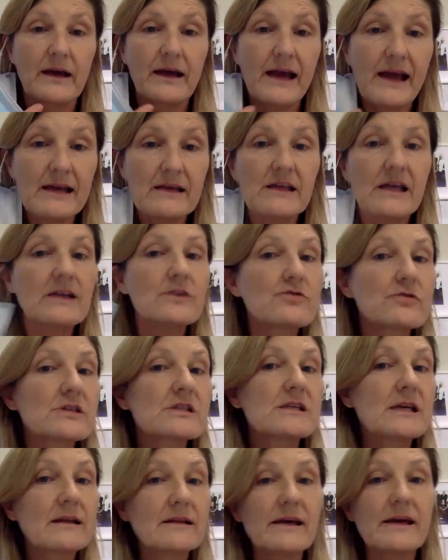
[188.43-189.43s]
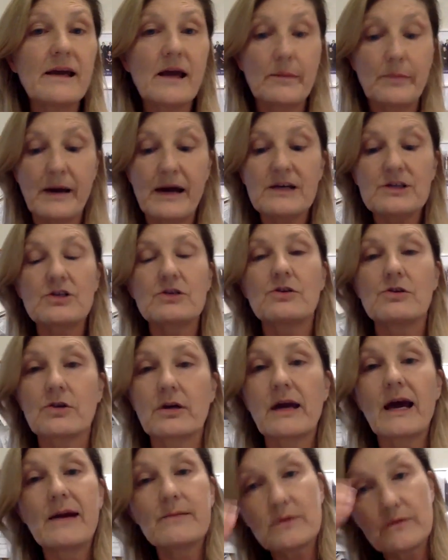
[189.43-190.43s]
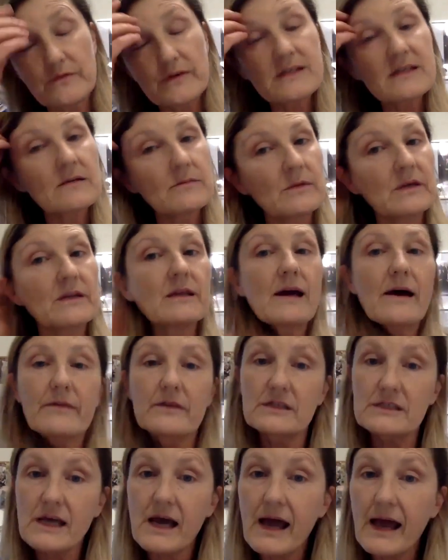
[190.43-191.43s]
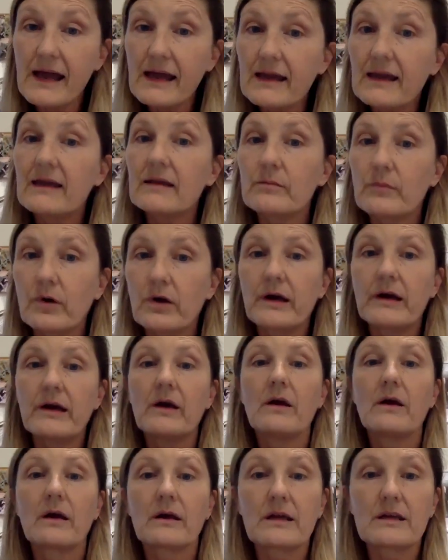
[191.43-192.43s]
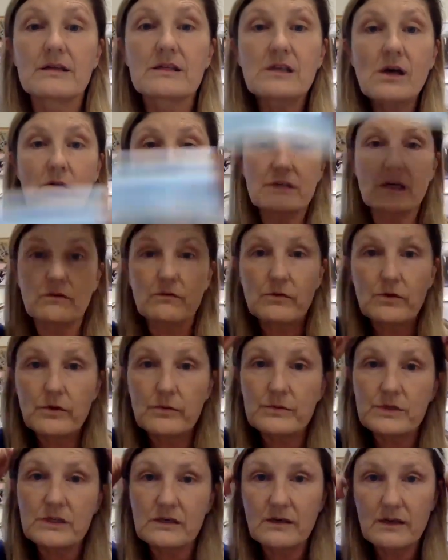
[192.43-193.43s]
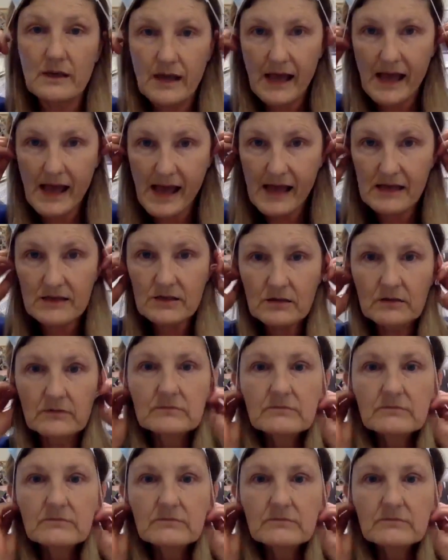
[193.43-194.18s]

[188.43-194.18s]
And interestingly, a patient who came to visit me the other day in my consulting rooms had